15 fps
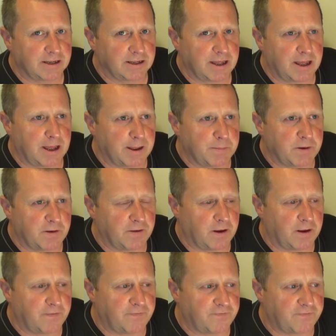
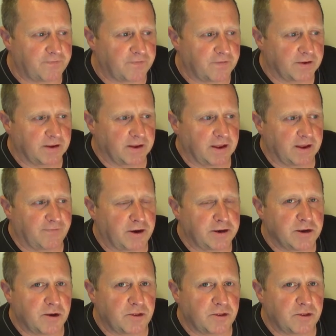If I know